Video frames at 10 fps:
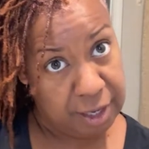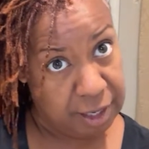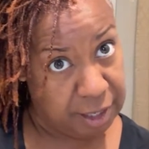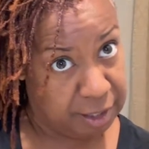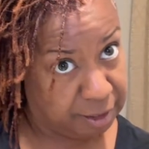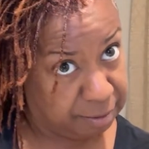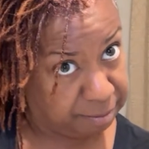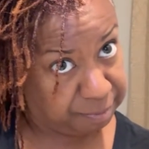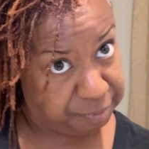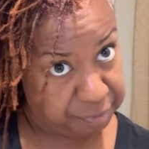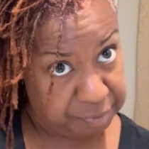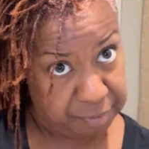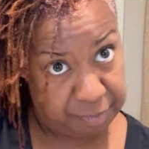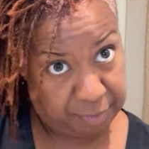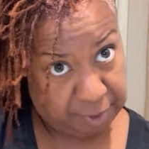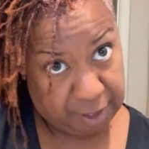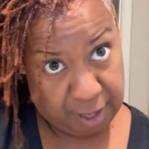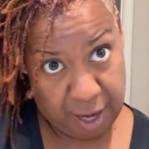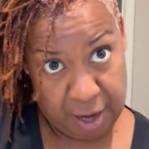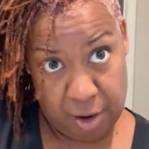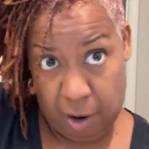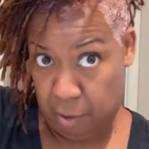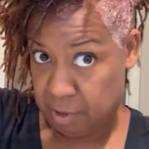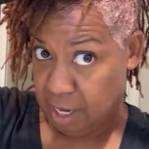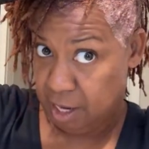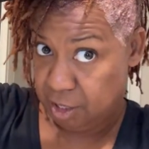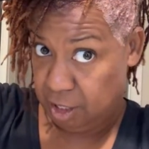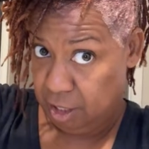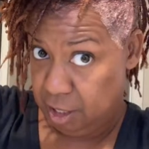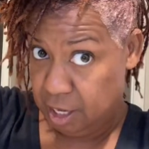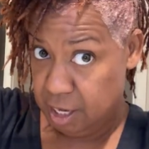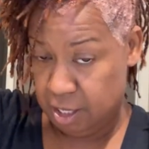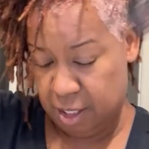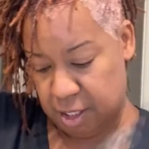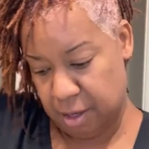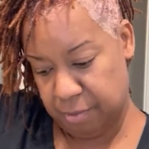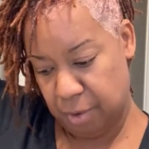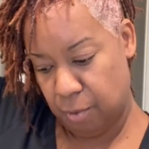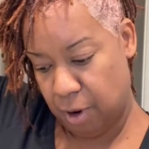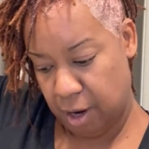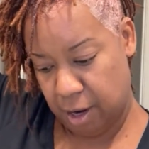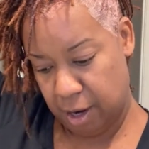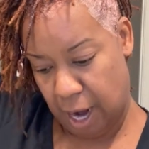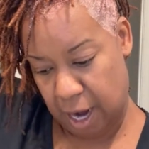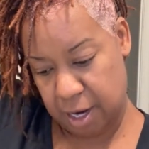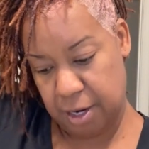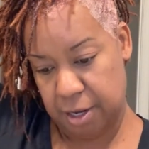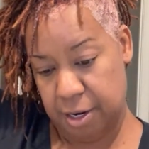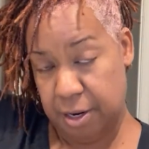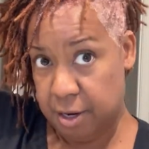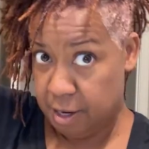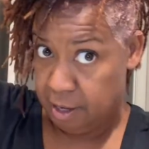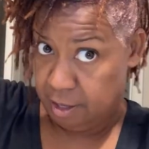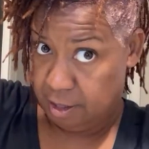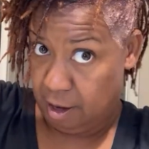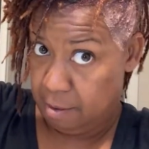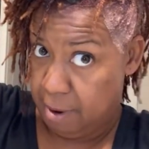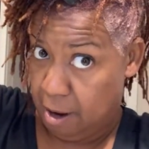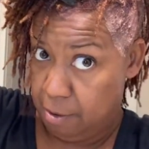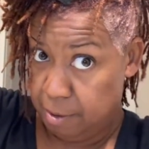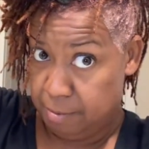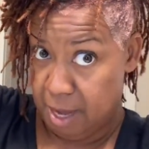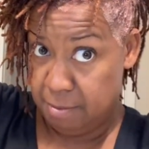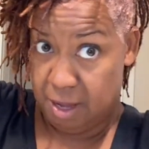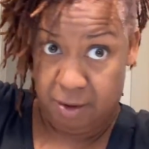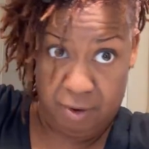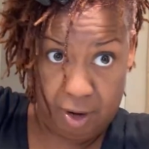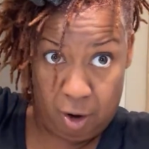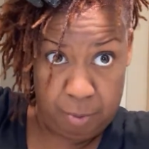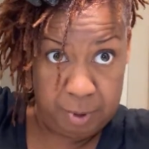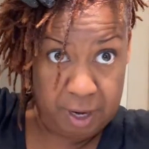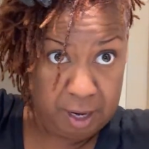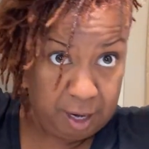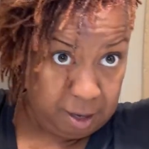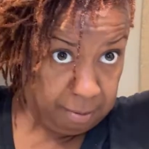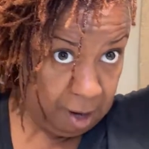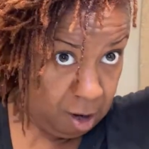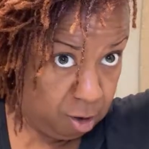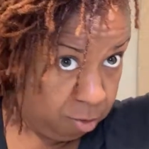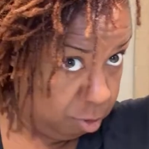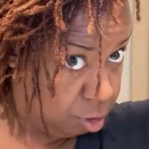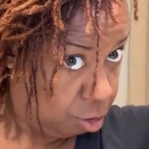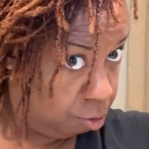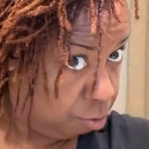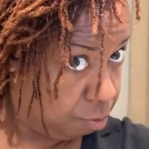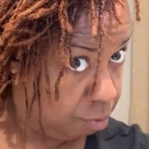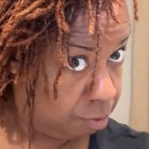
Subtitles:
I know I was actually looking into something where I thought about maybe even opening up my own school.